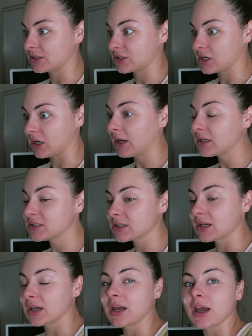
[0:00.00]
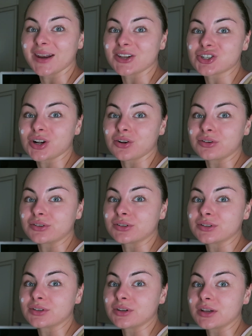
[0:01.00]
tonight. I'm gonna chuck
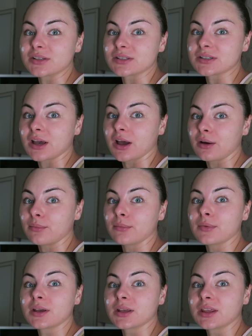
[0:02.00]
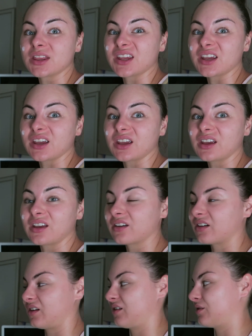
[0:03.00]
on something.
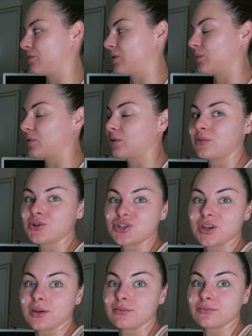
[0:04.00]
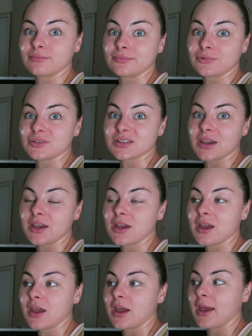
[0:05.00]
I don't know what I'm gonna watch yet. We'll see.
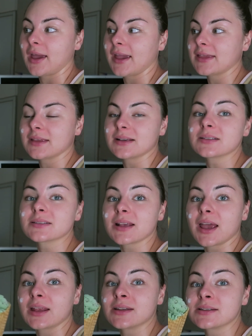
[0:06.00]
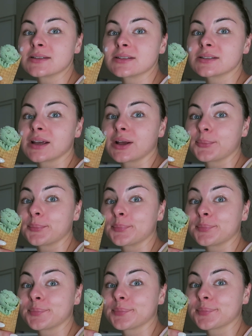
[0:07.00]
Eat this and